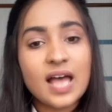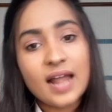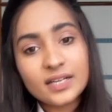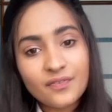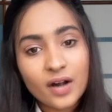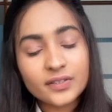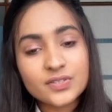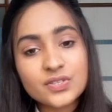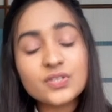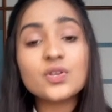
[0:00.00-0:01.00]
and
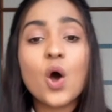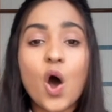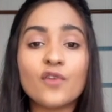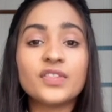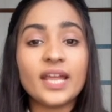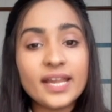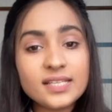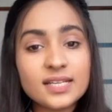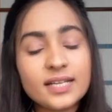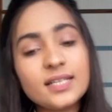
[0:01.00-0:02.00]
advantages of the
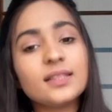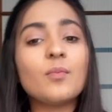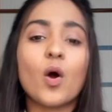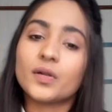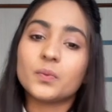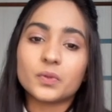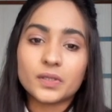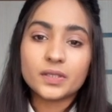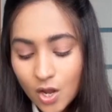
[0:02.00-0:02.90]
internet in the modern world.